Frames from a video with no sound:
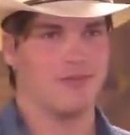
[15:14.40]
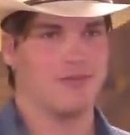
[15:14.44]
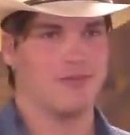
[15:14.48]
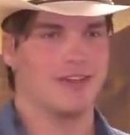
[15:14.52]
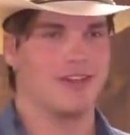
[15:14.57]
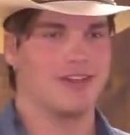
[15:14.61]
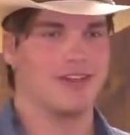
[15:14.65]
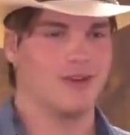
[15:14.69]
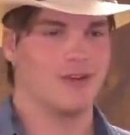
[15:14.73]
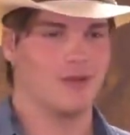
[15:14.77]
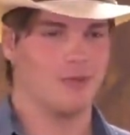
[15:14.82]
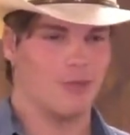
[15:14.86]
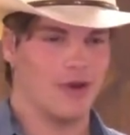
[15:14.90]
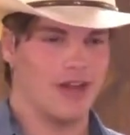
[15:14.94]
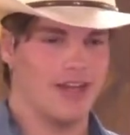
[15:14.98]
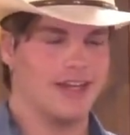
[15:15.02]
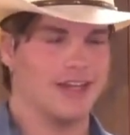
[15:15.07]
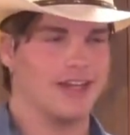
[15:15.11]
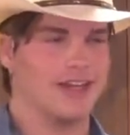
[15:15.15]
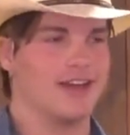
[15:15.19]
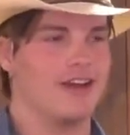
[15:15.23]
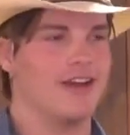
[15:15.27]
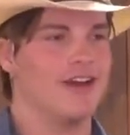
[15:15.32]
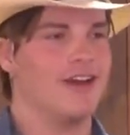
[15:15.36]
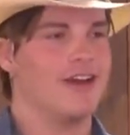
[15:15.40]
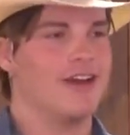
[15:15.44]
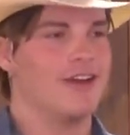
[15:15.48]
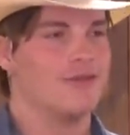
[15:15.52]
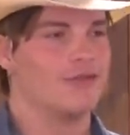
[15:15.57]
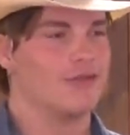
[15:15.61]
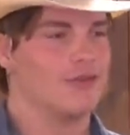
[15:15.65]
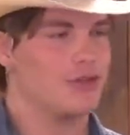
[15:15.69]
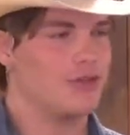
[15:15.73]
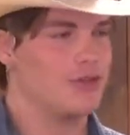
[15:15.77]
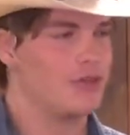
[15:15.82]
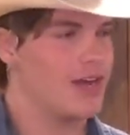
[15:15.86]
been here waiting
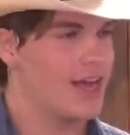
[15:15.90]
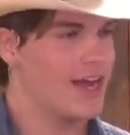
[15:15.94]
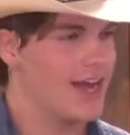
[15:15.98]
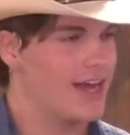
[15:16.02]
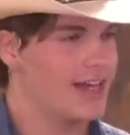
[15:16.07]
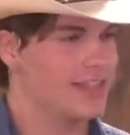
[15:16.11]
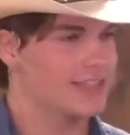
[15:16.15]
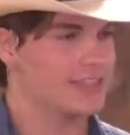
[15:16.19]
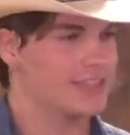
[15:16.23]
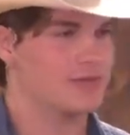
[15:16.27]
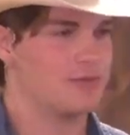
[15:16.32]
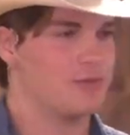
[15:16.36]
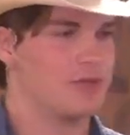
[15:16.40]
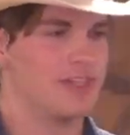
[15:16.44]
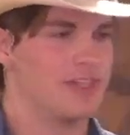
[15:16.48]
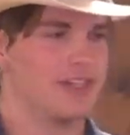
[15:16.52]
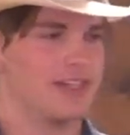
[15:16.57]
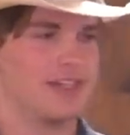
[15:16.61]
for you to ask me. And